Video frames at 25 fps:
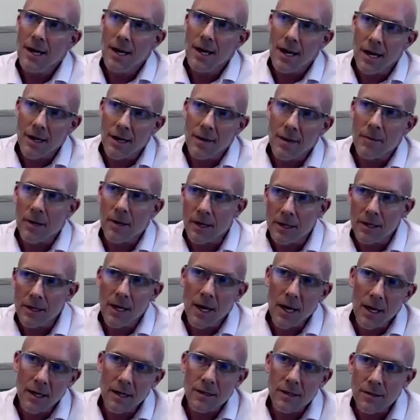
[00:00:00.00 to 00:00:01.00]
And I'm like,
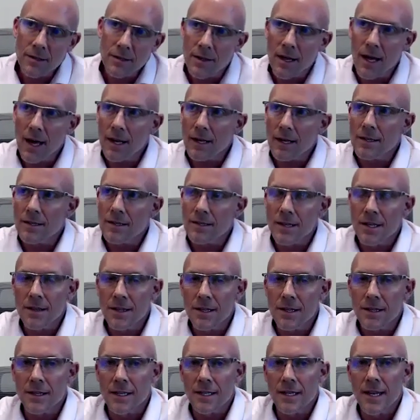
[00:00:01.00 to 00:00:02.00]
yeah, I could do that. Because I
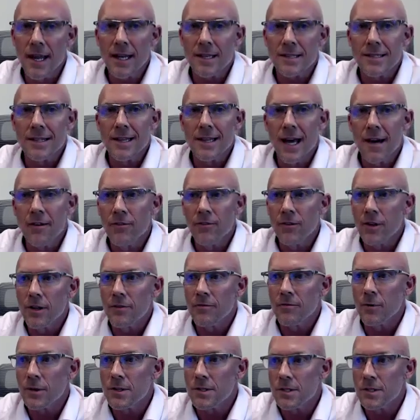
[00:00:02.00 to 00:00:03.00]
think the next level
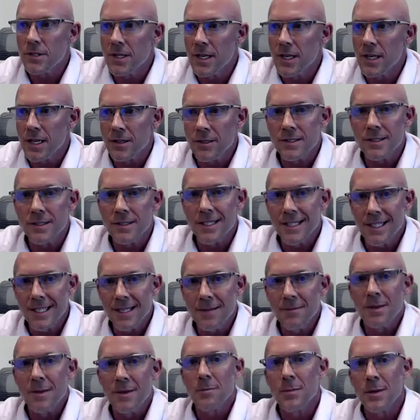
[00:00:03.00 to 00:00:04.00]
of once you get your
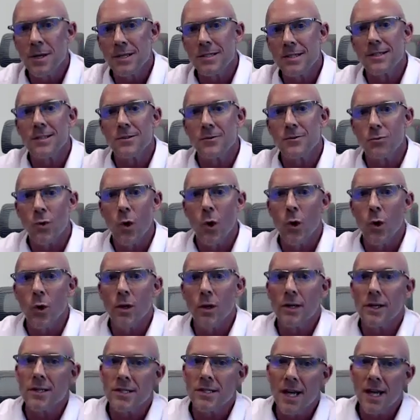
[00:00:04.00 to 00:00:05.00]
team and business
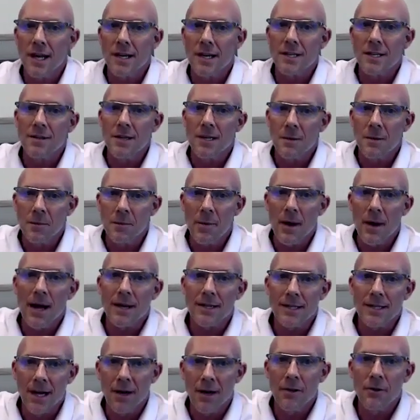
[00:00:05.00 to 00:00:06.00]
rolling is how do you
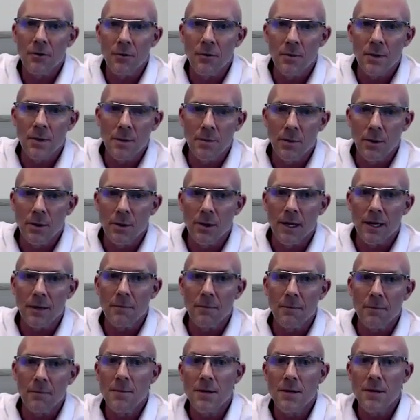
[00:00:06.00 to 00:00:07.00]
impact other people? Like
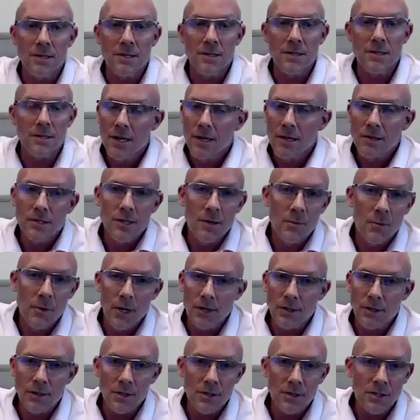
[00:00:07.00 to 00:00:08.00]
maybe it's
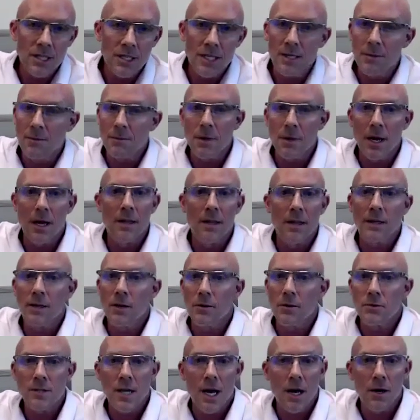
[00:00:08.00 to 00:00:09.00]
someone on your team that
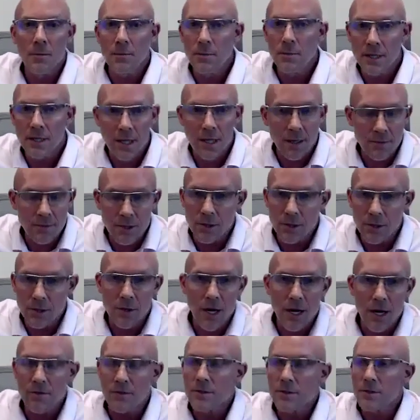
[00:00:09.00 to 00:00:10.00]
goes out and becomes a
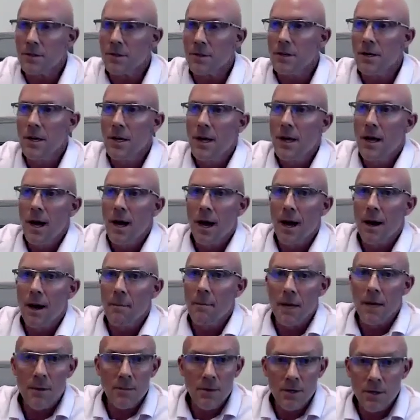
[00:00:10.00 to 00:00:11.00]
loan officer.
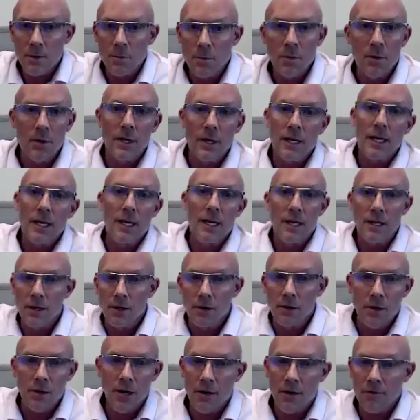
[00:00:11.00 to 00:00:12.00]
Maybe you bring in a
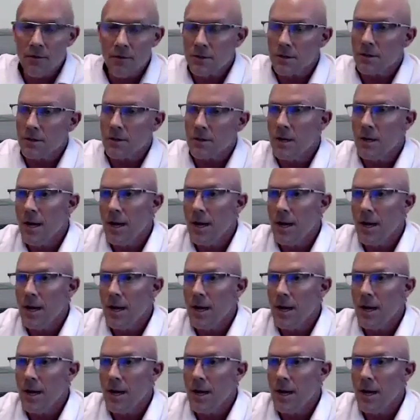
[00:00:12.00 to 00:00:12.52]
loan officer.